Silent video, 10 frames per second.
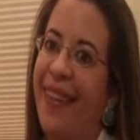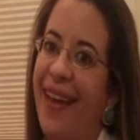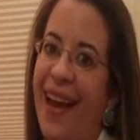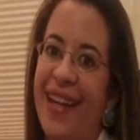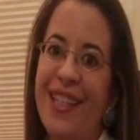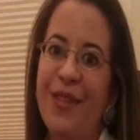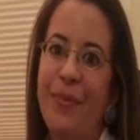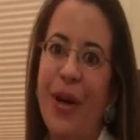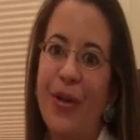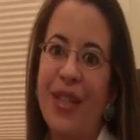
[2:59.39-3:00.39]
that is a
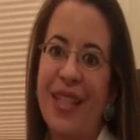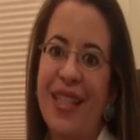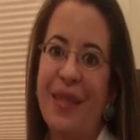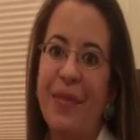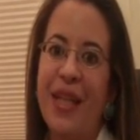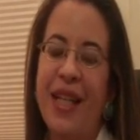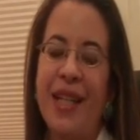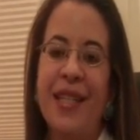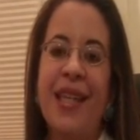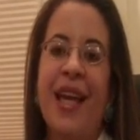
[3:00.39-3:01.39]
bonus,
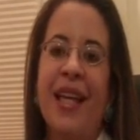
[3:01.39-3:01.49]
because